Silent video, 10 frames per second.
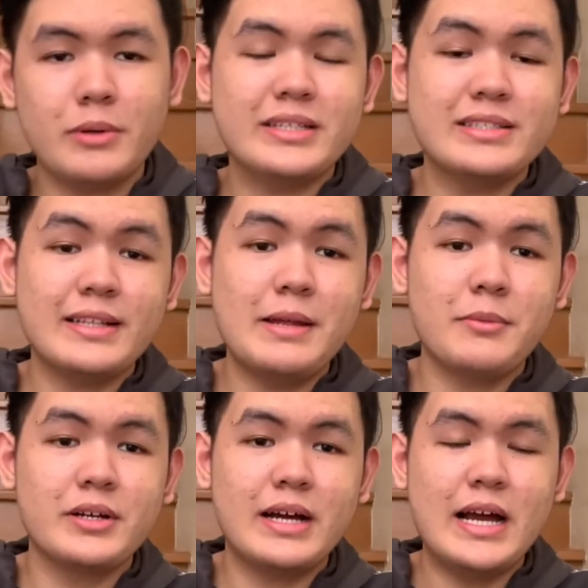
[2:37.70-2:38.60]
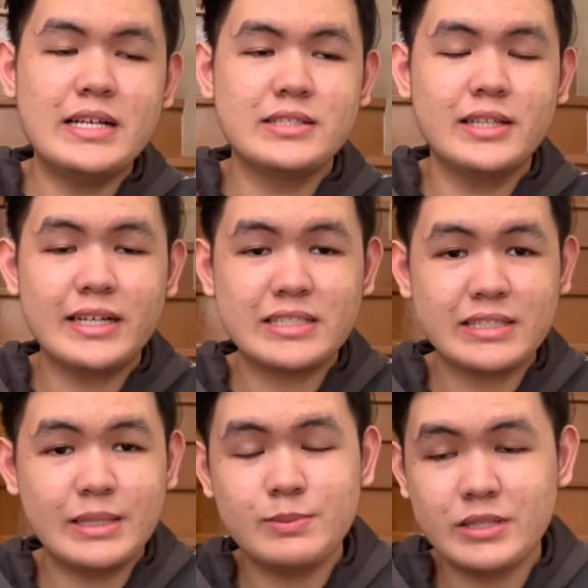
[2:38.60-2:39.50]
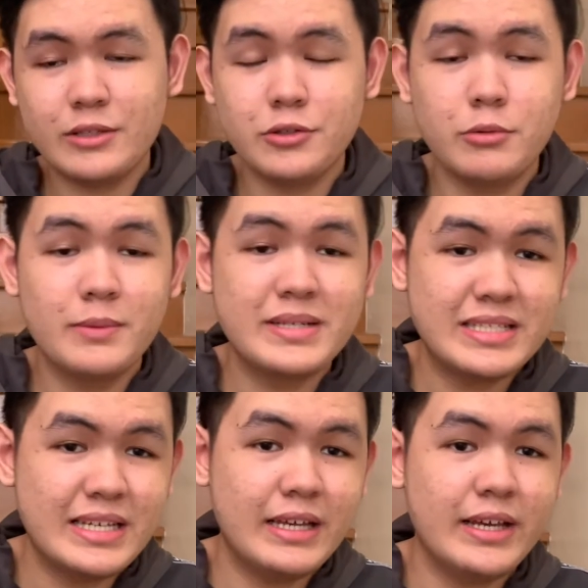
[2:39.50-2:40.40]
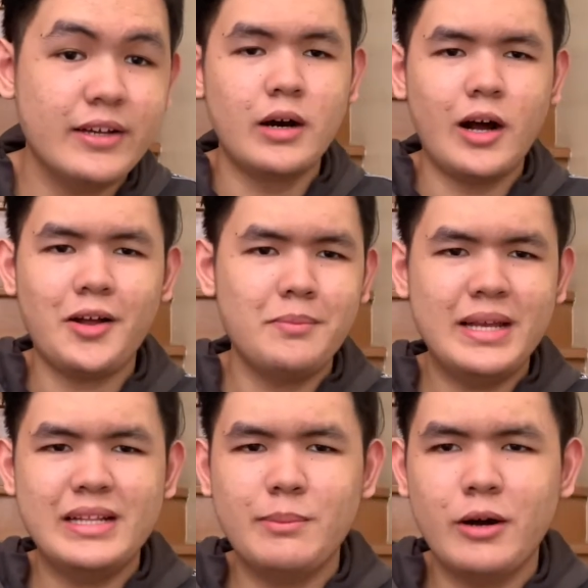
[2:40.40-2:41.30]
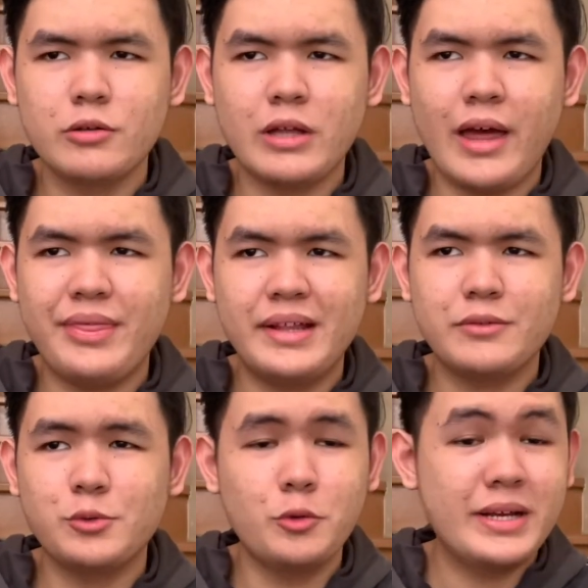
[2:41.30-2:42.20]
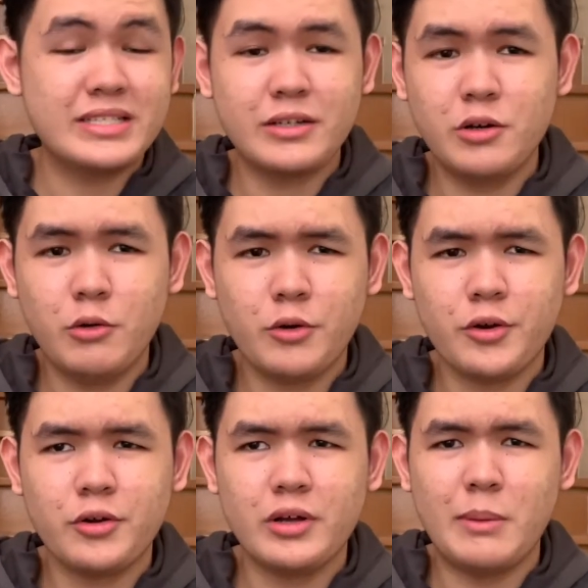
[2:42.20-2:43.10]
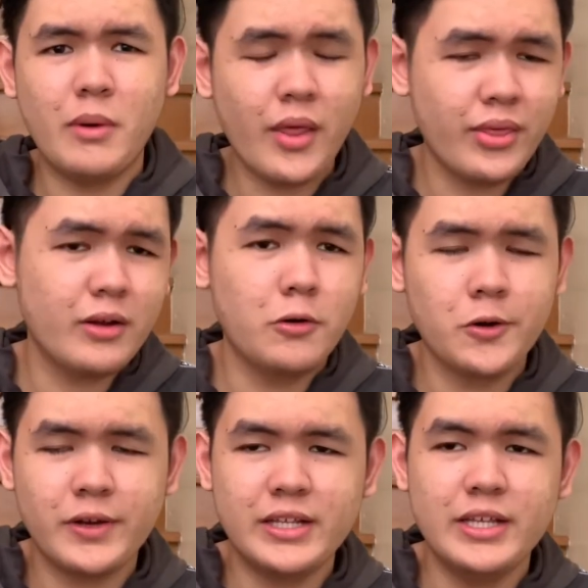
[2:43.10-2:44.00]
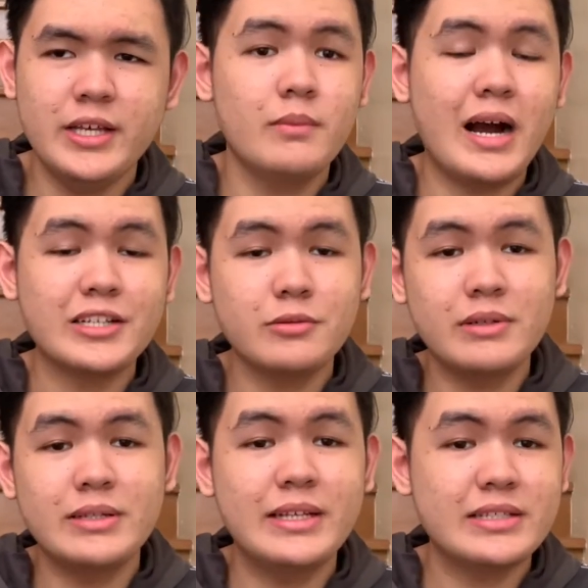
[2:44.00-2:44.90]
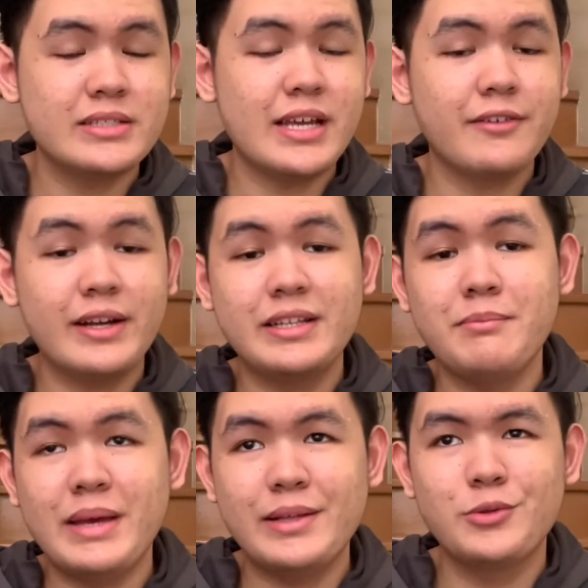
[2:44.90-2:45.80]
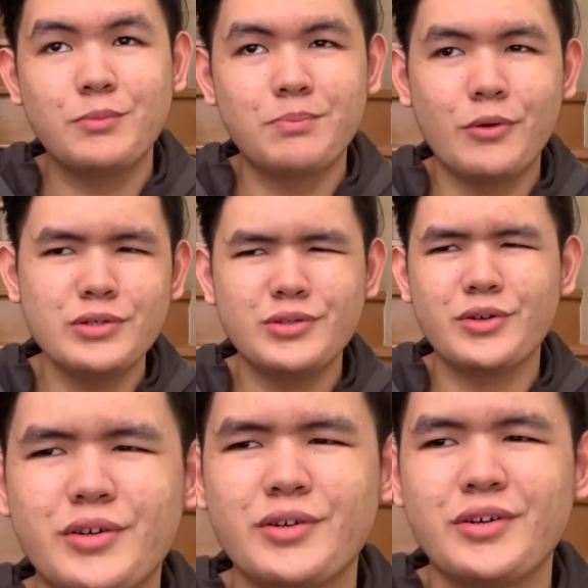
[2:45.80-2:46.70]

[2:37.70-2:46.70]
disclaimer guys, the next clips that you will be seeing are made about I think 2 weeks ago or a month ago already. Actually, this is a ready-made to post or